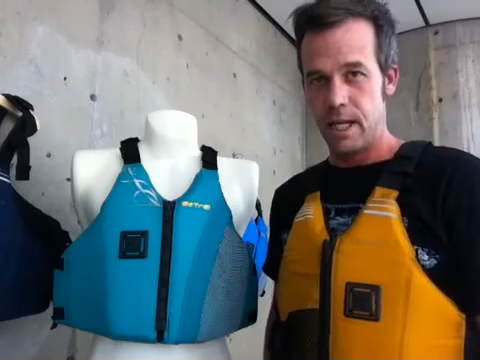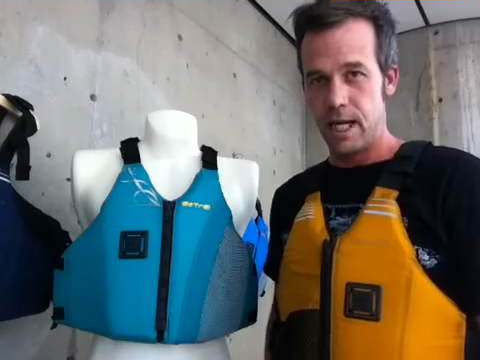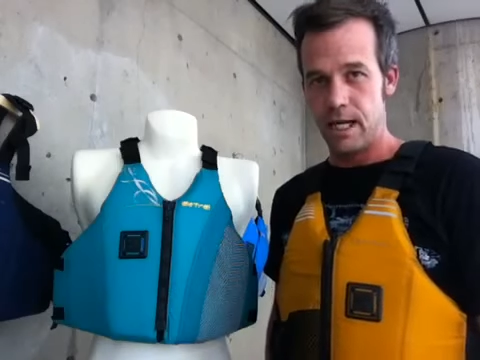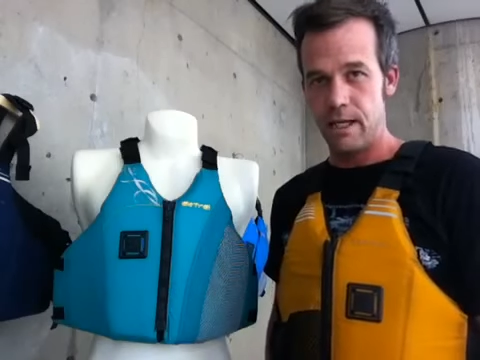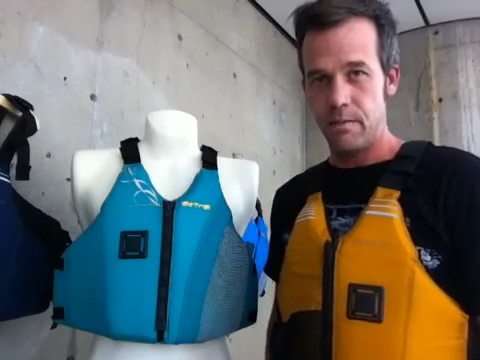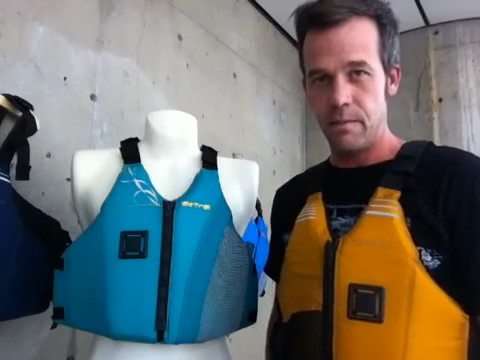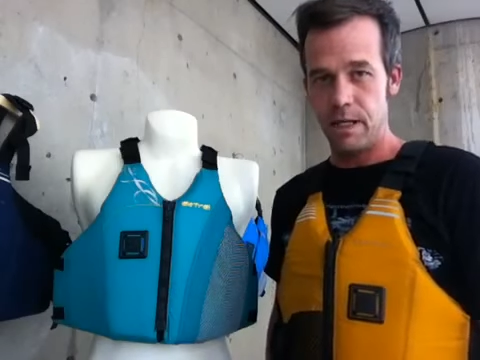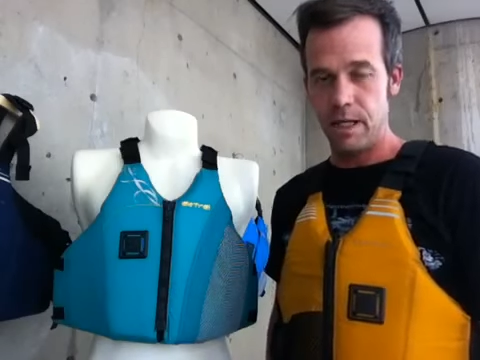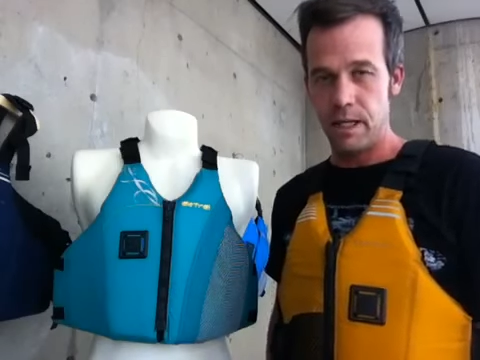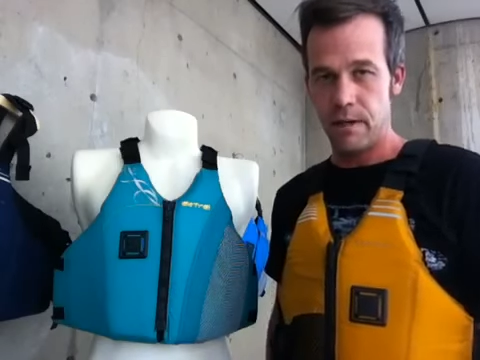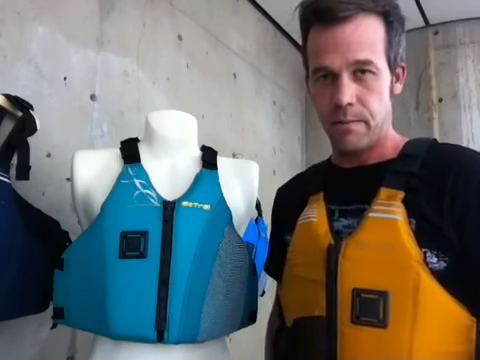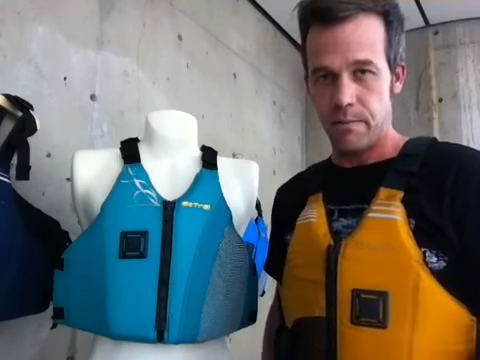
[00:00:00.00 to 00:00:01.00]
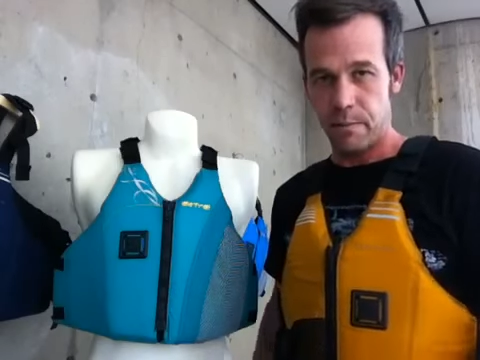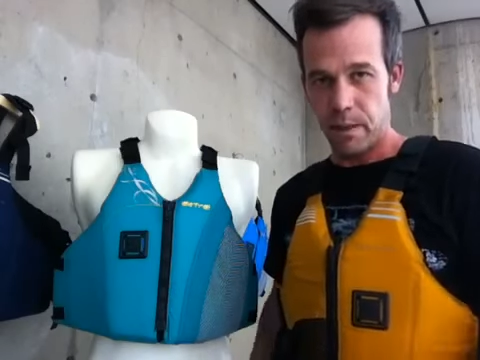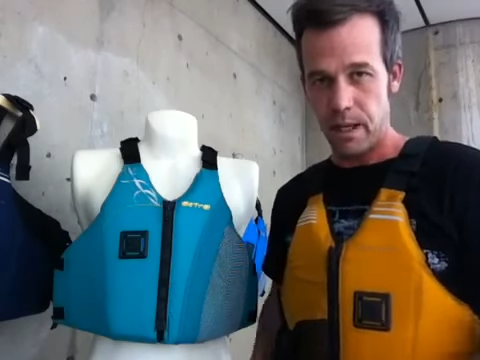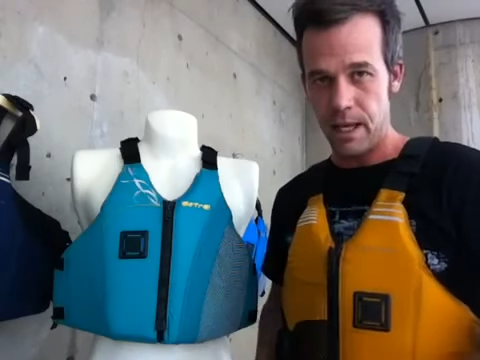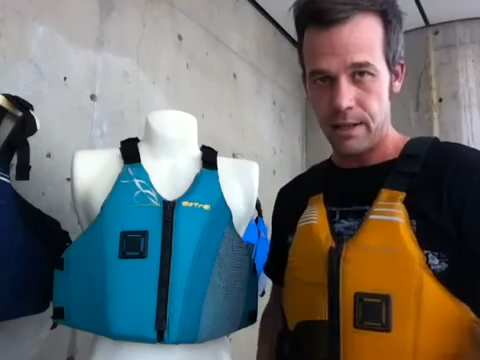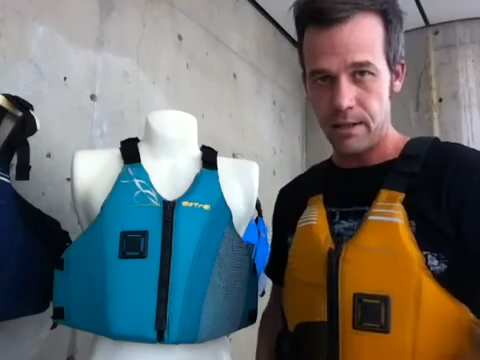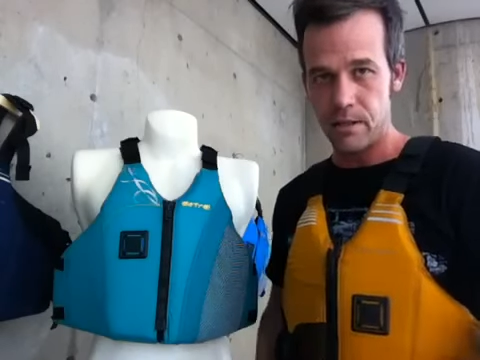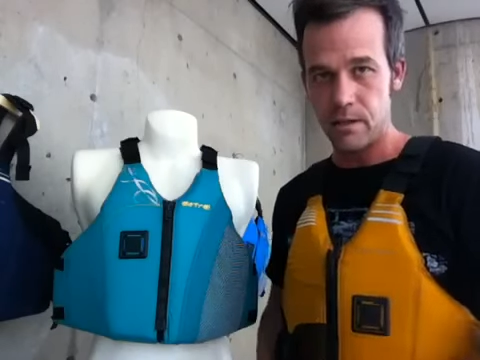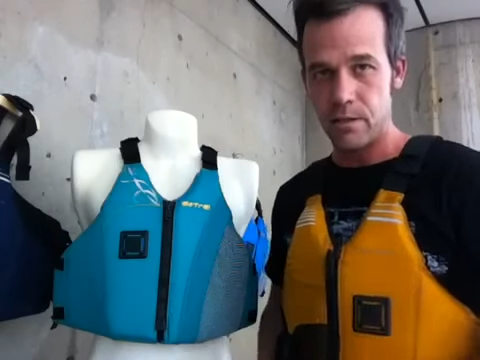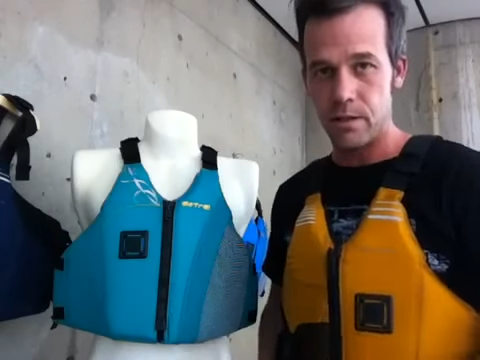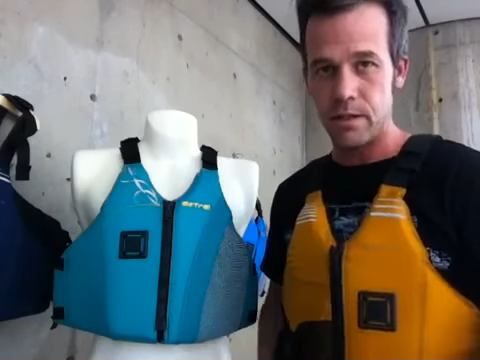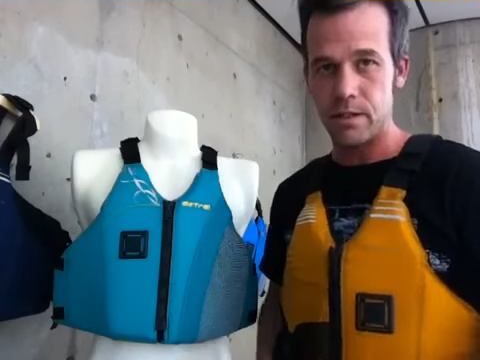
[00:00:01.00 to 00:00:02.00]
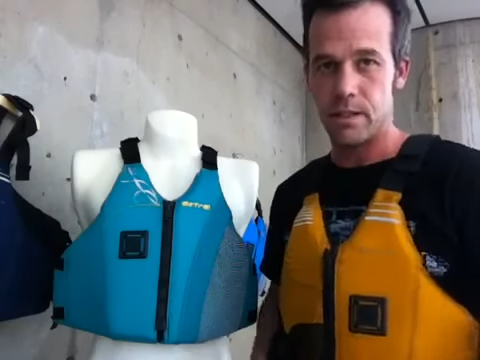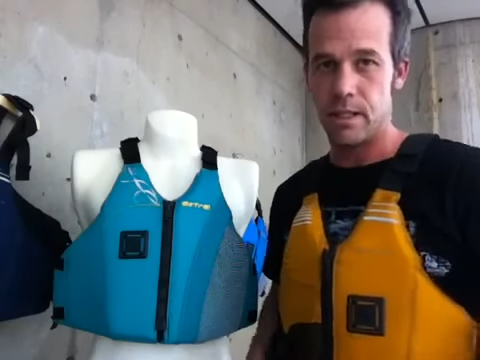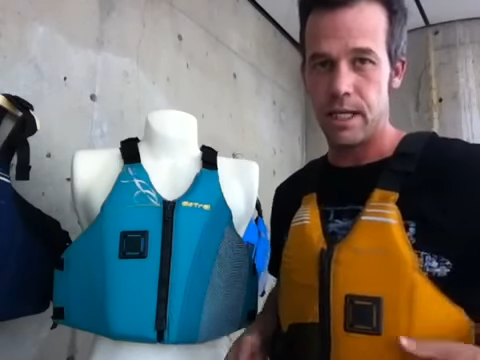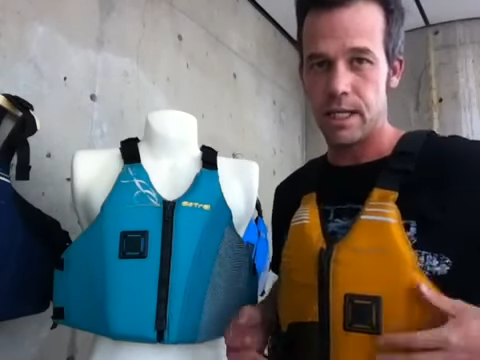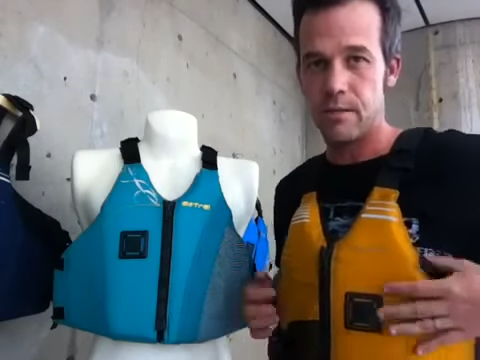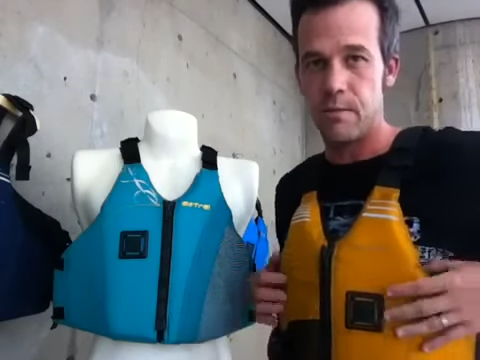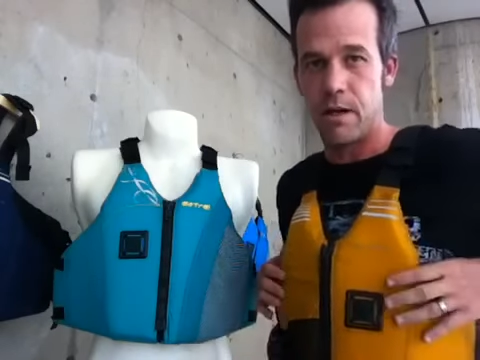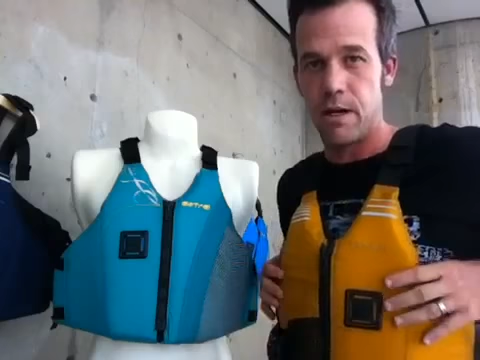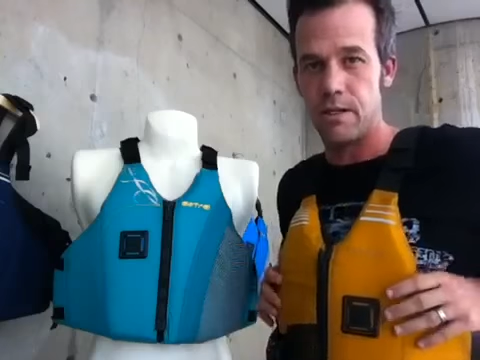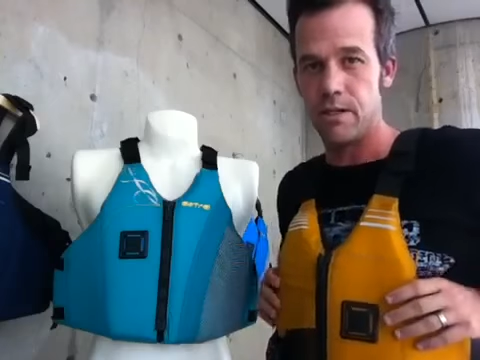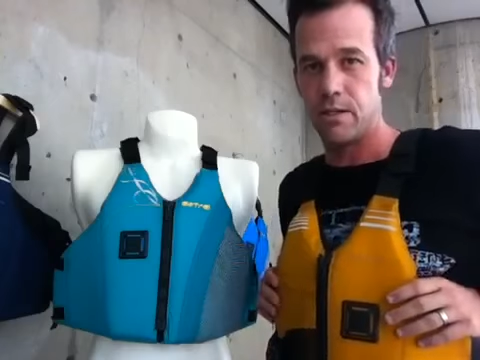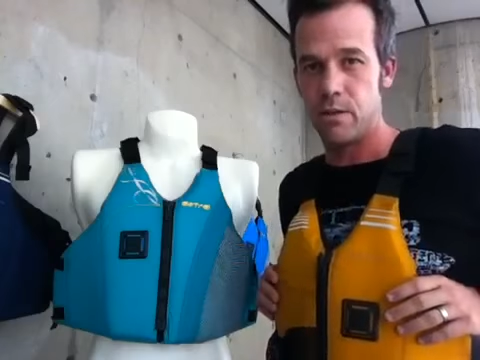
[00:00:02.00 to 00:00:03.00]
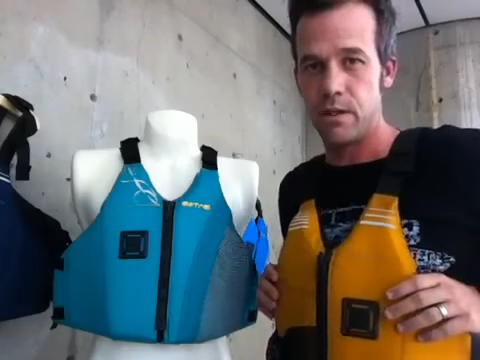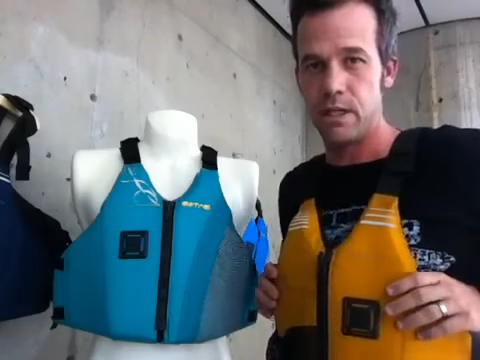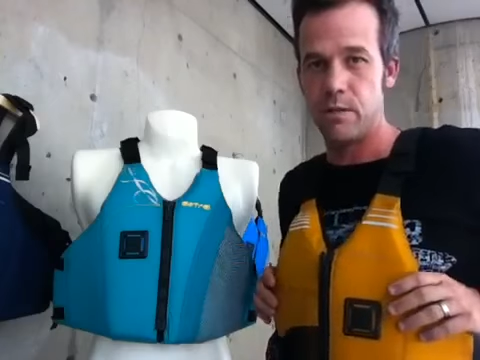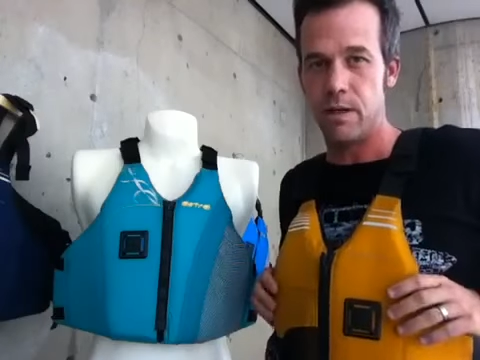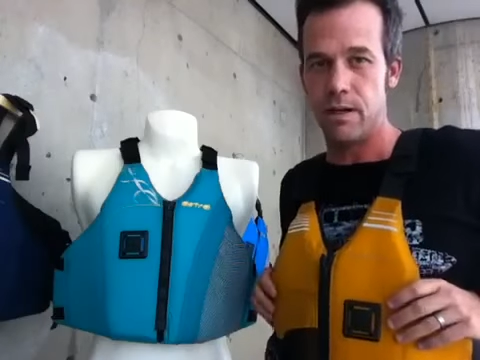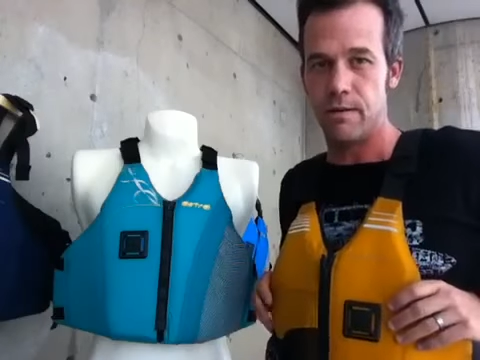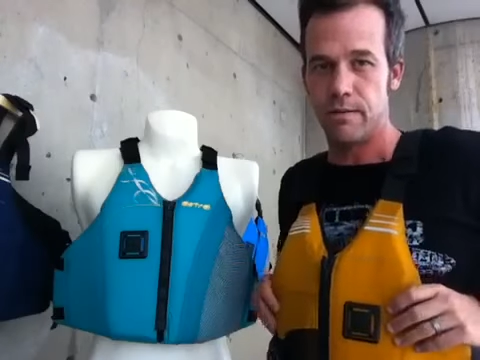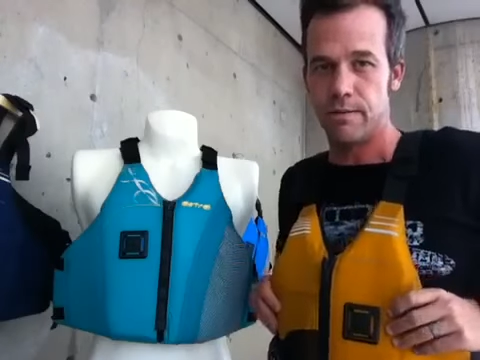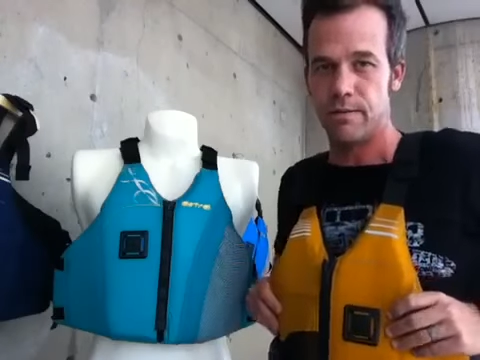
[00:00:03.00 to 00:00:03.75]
and it'll be in the stores next March 2012.